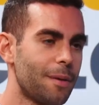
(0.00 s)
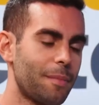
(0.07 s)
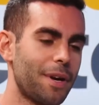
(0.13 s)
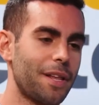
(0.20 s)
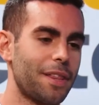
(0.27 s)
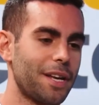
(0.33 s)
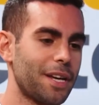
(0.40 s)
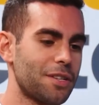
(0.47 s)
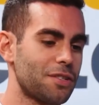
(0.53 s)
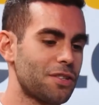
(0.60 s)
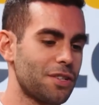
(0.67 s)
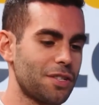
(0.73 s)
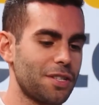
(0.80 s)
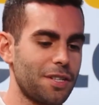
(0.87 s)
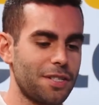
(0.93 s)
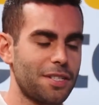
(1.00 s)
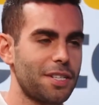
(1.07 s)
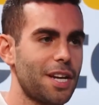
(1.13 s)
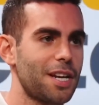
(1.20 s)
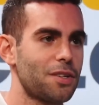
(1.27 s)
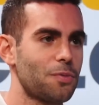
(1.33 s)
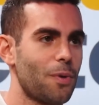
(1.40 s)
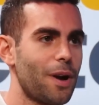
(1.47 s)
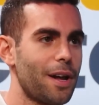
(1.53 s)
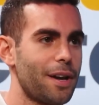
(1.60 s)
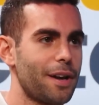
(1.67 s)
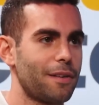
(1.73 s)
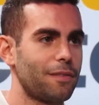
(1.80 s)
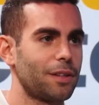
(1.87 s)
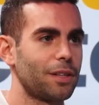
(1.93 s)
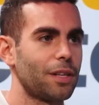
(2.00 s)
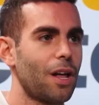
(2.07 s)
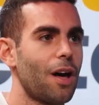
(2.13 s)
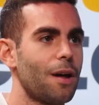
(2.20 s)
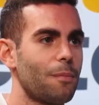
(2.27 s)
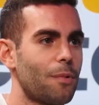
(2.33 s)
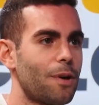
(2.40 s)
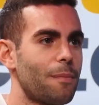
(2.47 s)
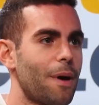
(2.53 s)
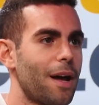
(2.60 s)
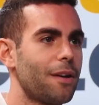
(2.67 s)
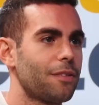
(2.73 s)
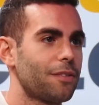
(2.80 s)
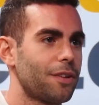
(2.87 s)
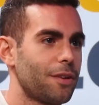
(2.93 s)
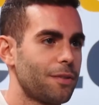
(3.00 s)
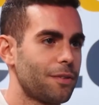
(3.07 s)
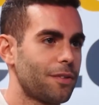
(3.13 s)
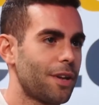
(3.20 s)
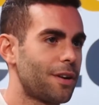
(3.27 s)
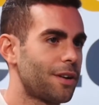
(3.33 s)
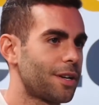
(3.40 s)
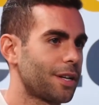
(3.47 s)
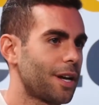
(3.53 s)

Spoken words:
But I think it's just stage one of a lot more milestones that are to